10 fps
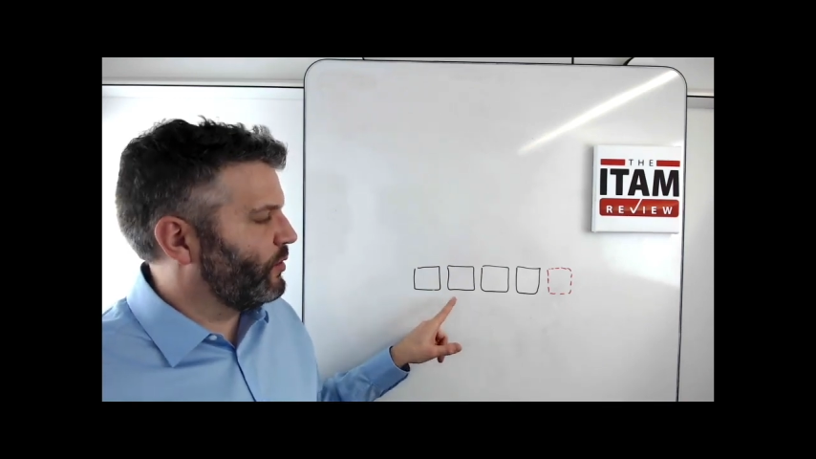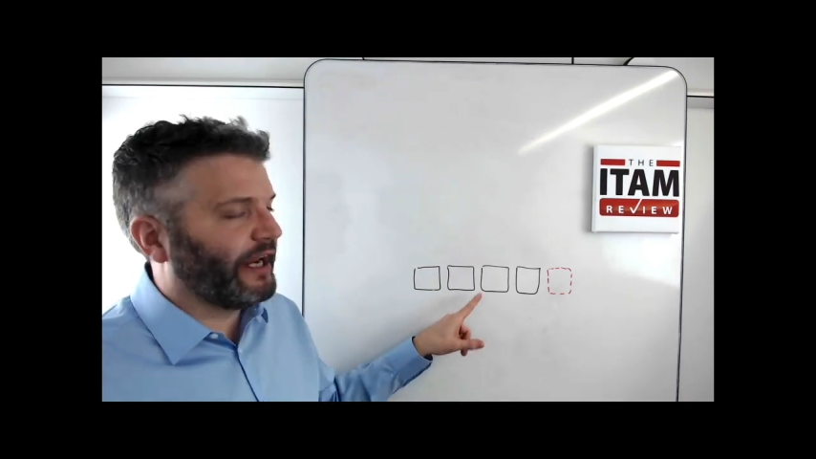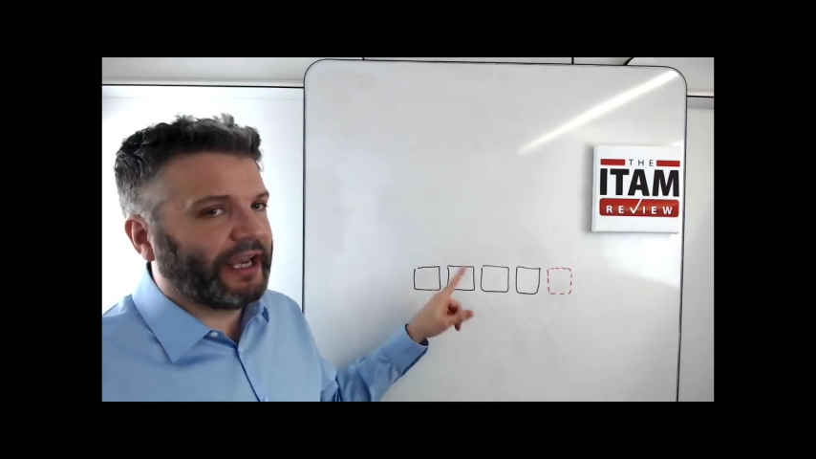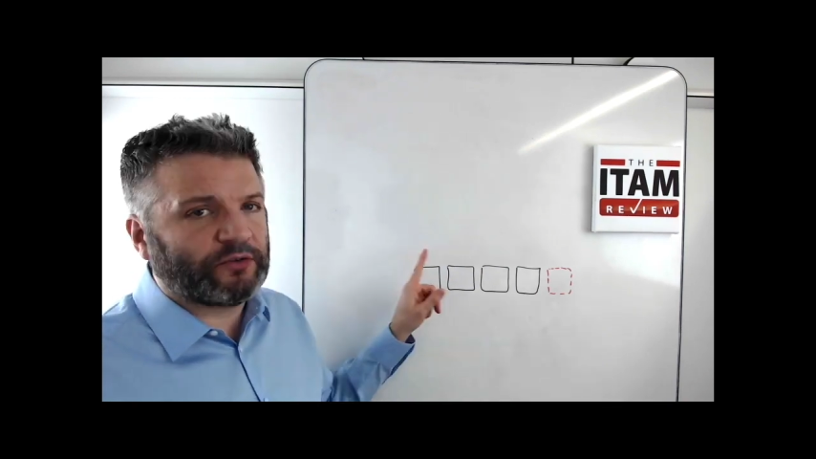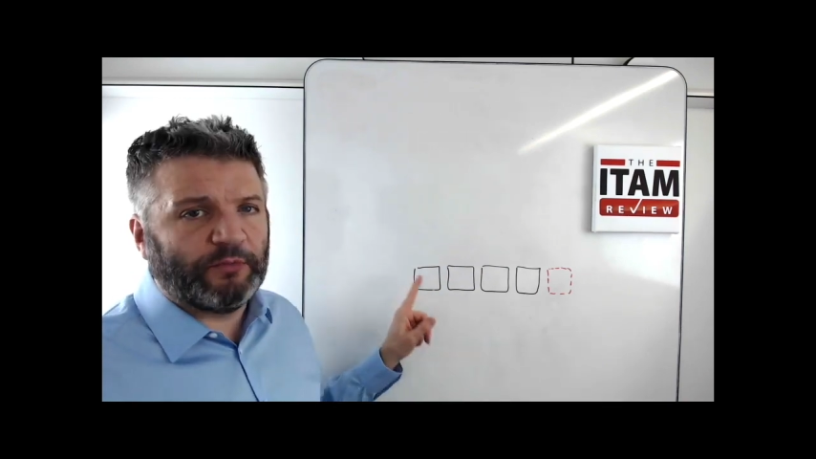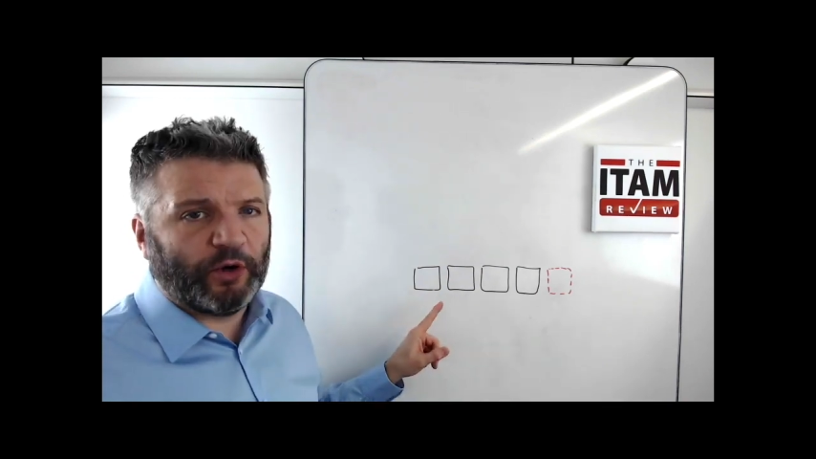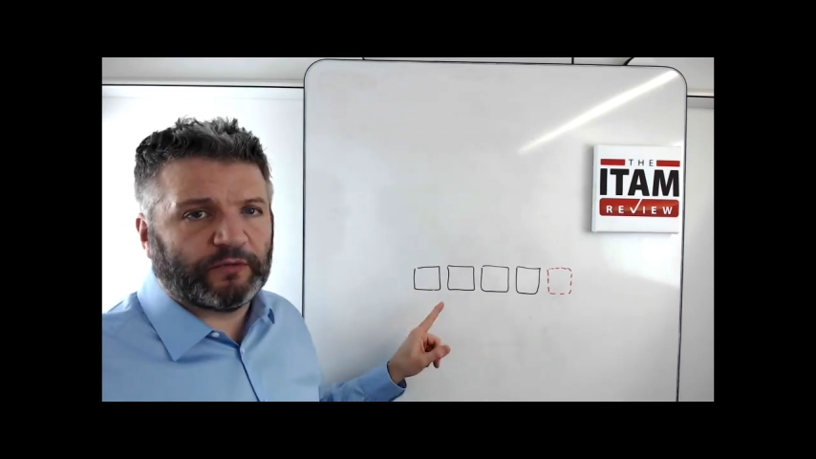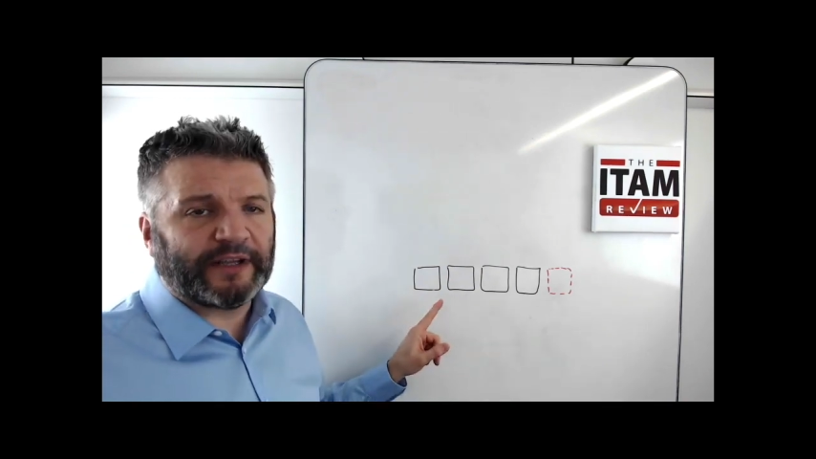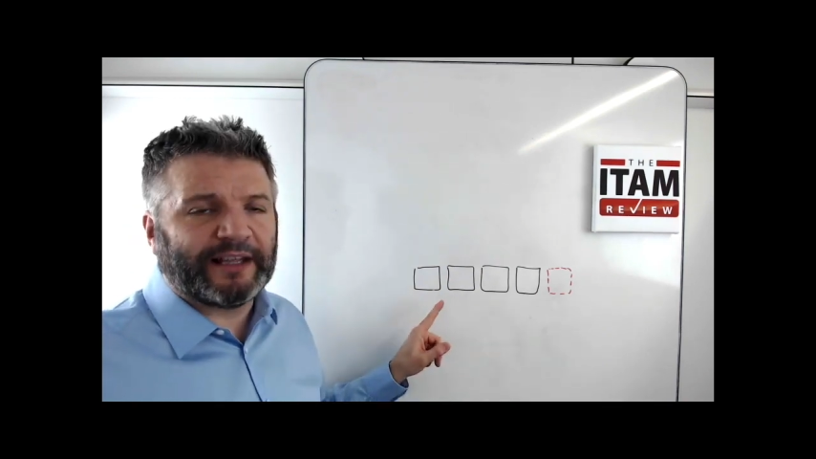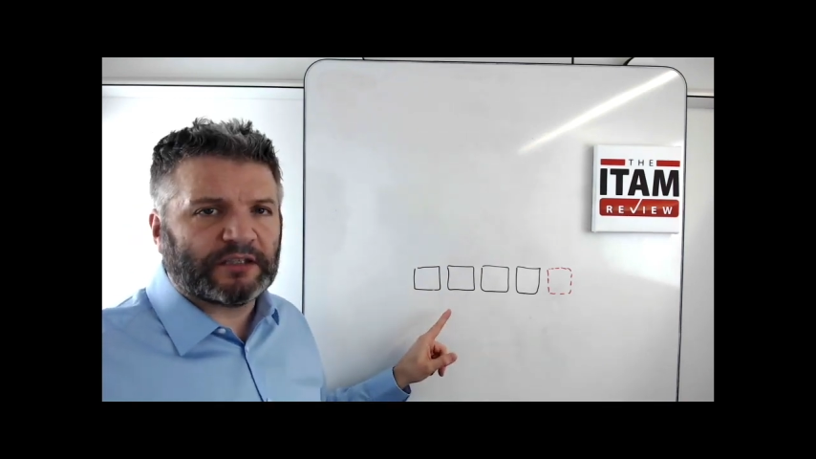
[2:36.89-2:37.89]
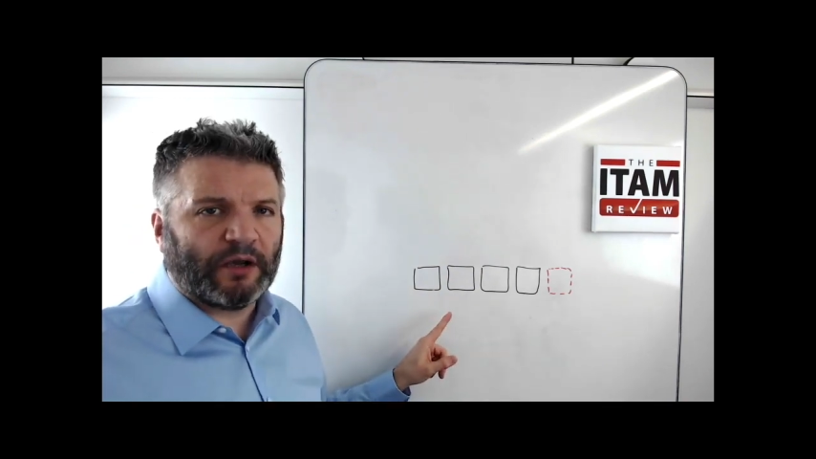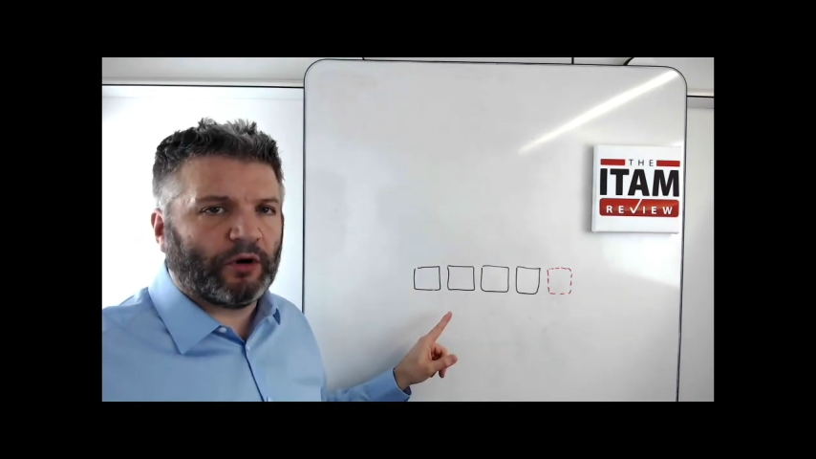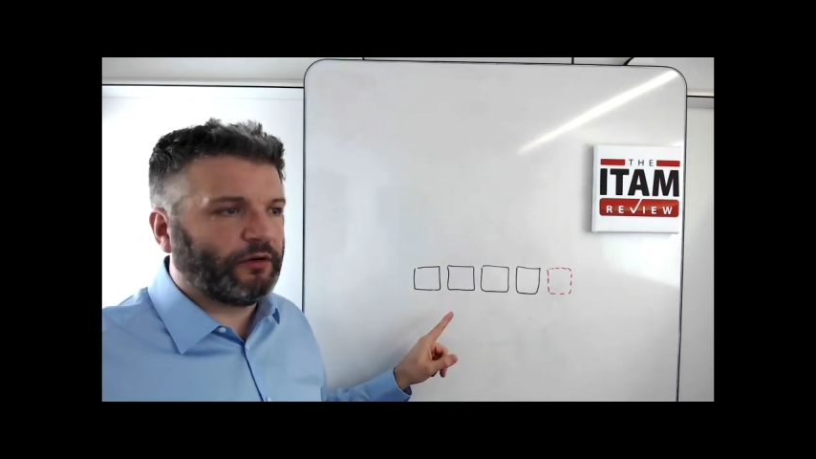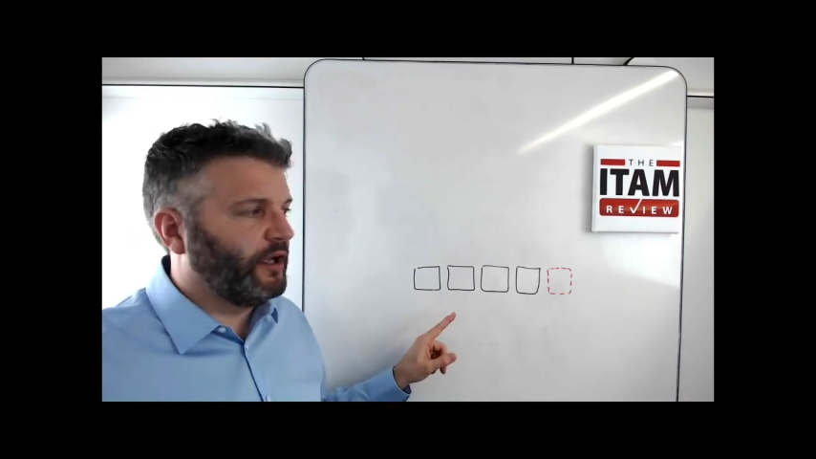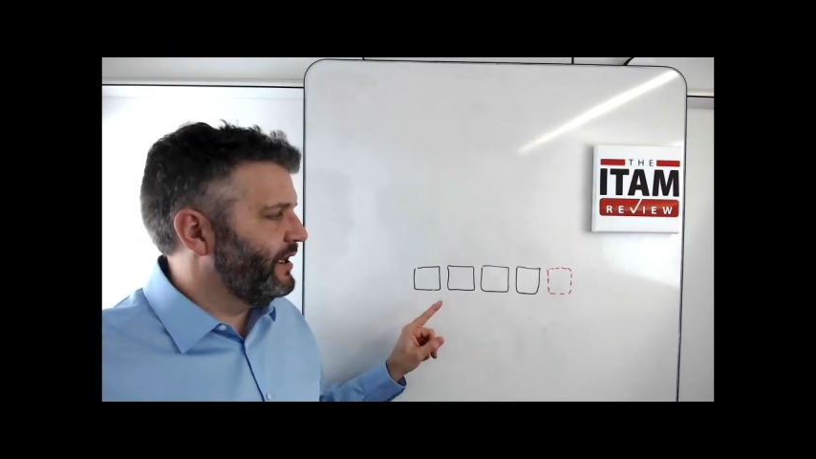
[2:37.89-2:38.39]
it gets removed, and so on.